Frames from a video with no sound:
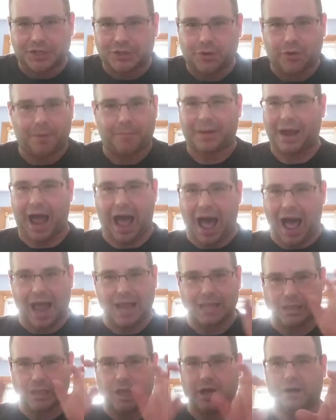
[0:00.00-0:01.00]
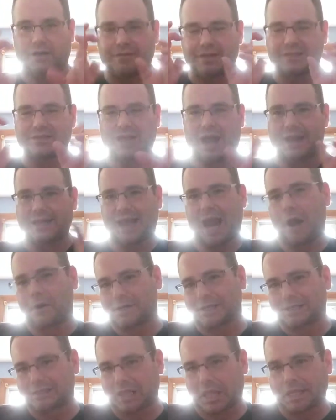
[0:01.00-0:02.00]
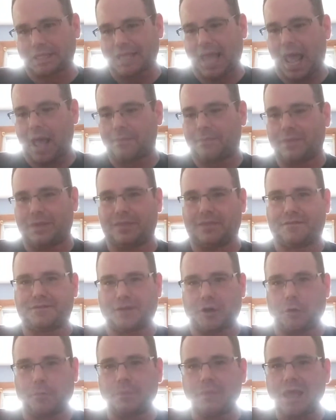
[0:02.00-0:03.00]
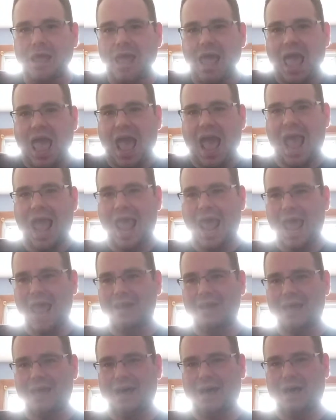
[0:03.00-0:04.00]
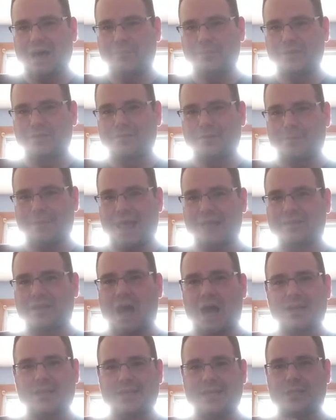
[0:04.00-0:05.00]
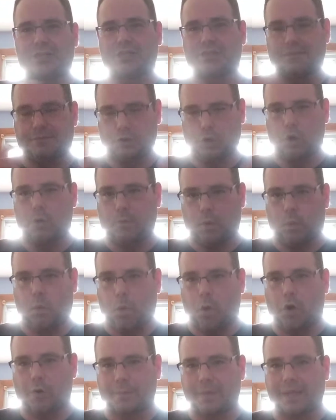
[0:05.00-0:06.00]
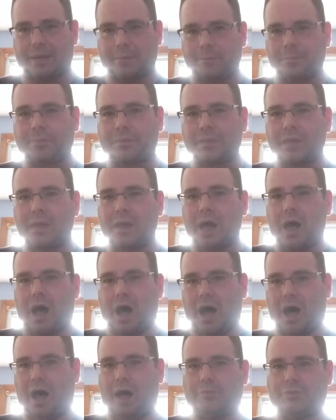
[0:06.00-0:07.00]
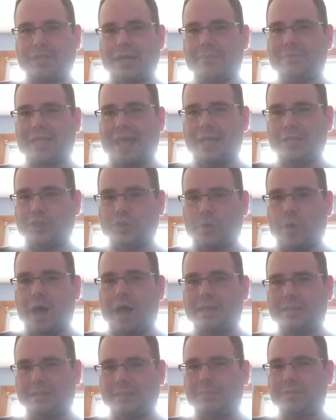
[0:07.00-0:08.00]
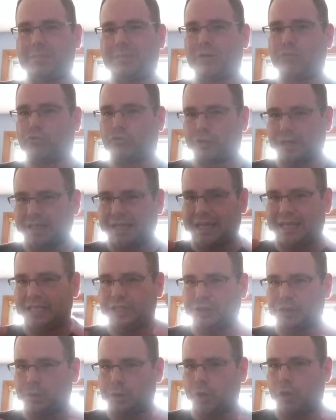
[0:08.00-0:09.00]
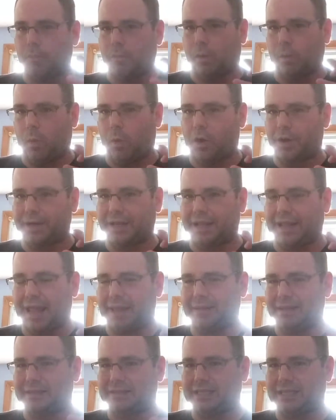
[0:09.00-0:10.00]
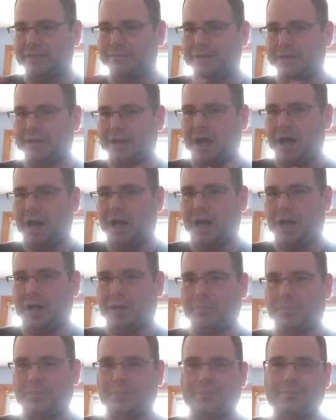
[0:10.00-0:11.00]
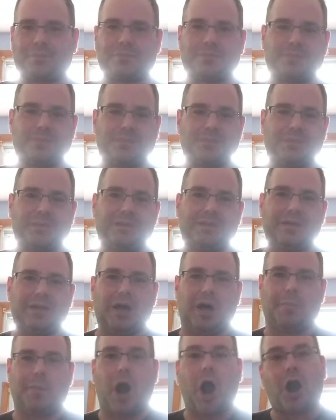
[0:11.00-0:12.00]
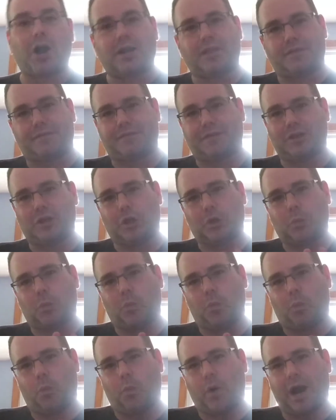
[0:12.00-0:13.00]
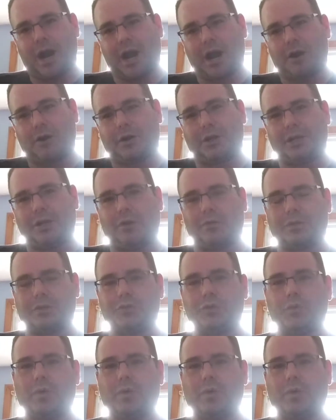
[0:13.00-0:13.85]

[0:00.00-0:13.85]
to him, but I love side characters like that in the film. And this film has connotations of global warming. James Enjuan seemed to be really into global warming, and there's even a part of the film where, the two